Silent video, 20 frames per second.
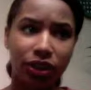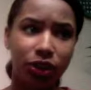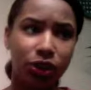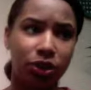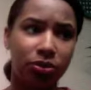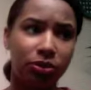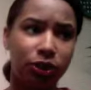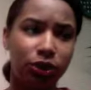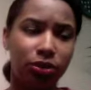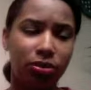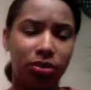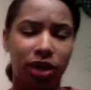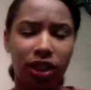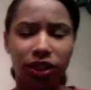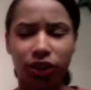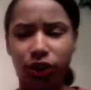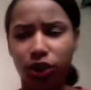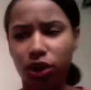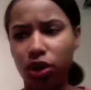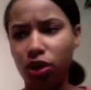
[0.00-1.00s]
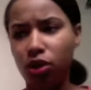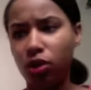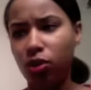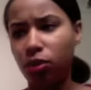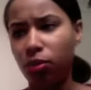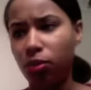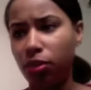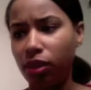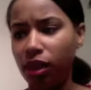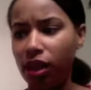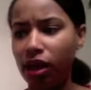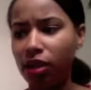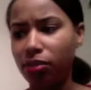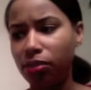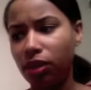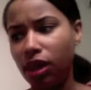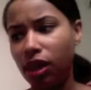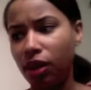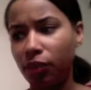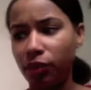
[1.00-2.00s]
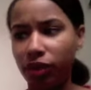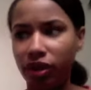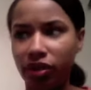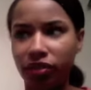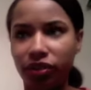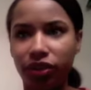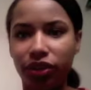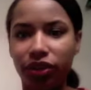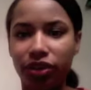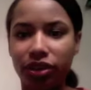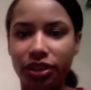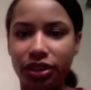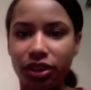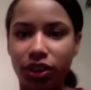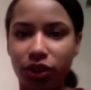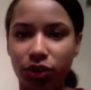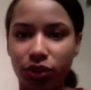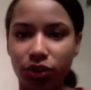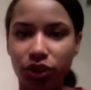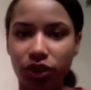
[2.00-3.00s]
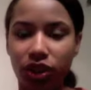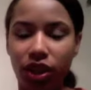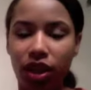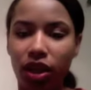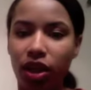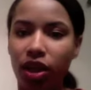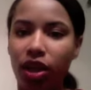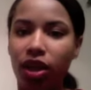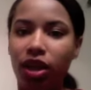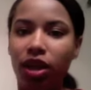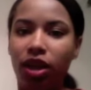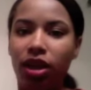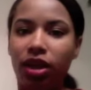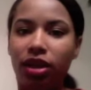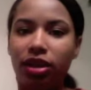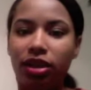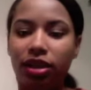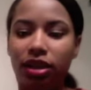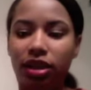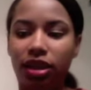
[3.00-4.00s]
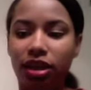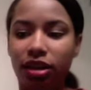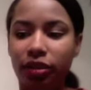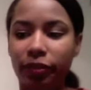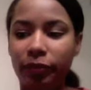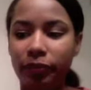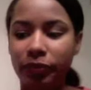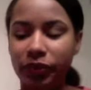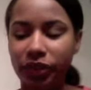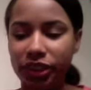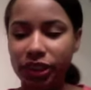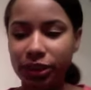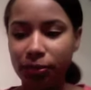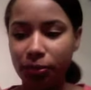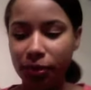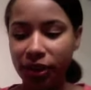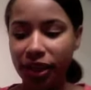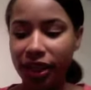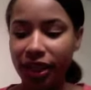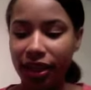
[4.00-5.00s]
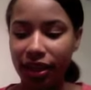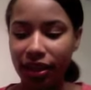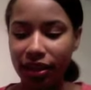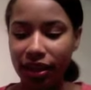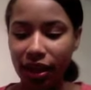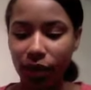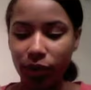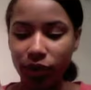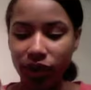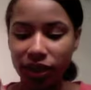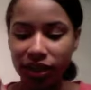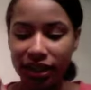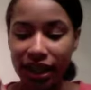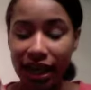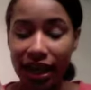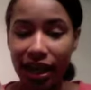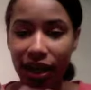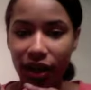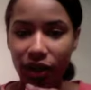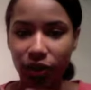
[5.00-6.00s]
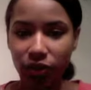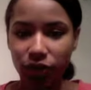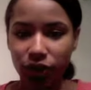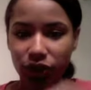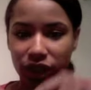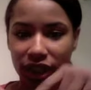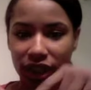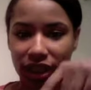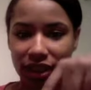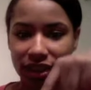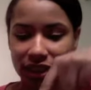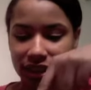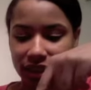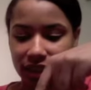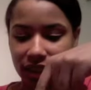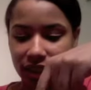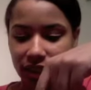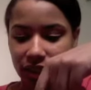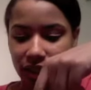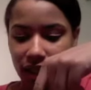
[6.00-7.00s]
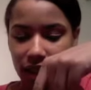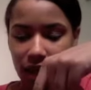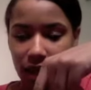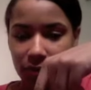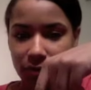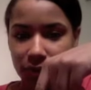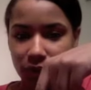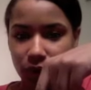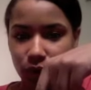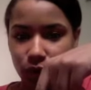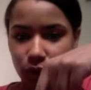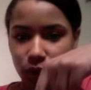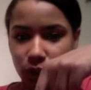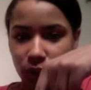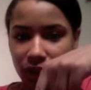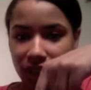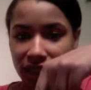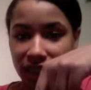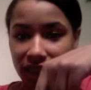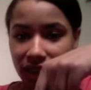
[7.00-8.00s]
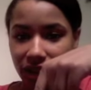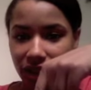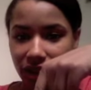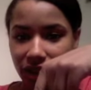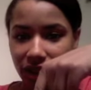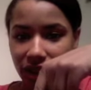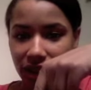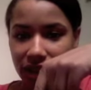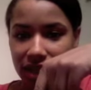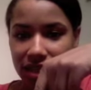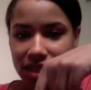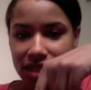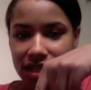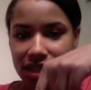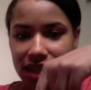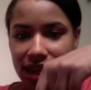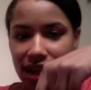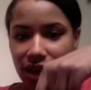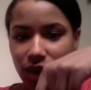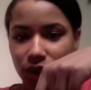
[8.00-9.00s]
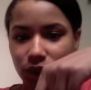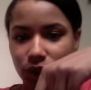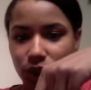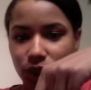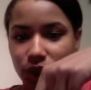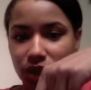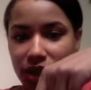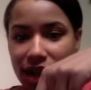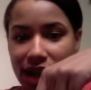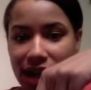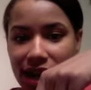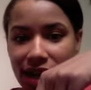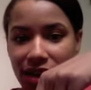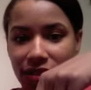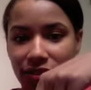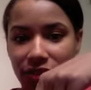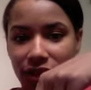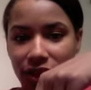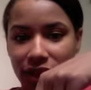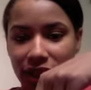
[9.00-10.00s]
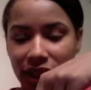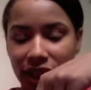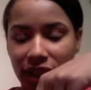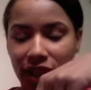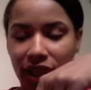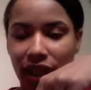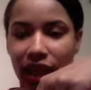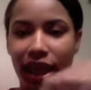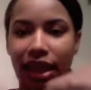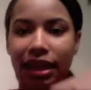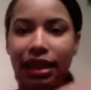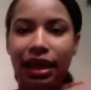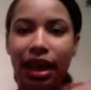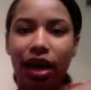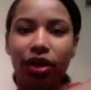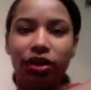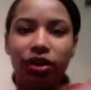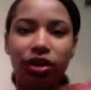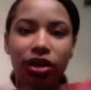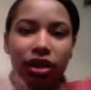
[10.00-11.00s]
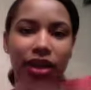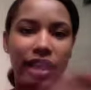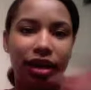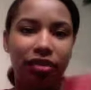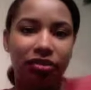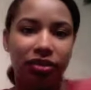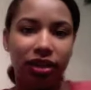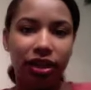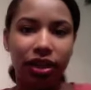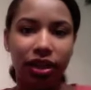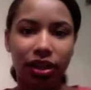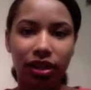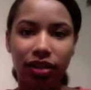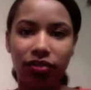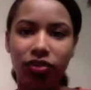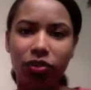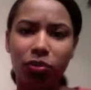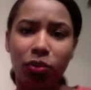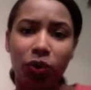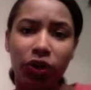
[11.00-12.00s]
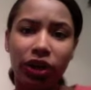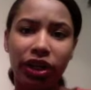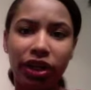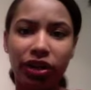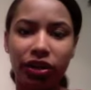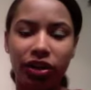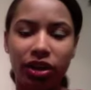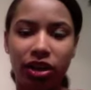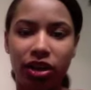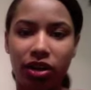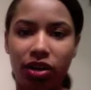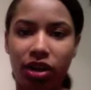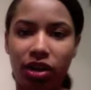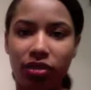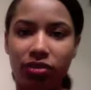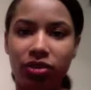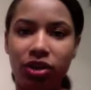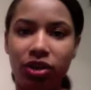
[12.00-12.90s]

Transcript: trim too much. Oh, blah, blah, whatever your excuse. The split that was now just up to here is now traveling. Now you're going to have to get even more hair cut off.